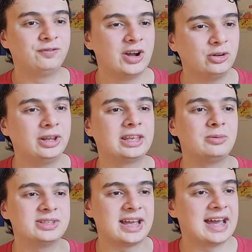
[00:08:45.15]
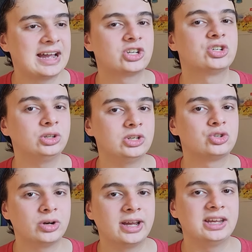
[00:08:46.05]
felt like it was actually
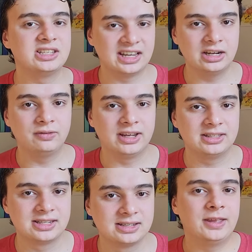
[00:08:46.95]
trying to innovate.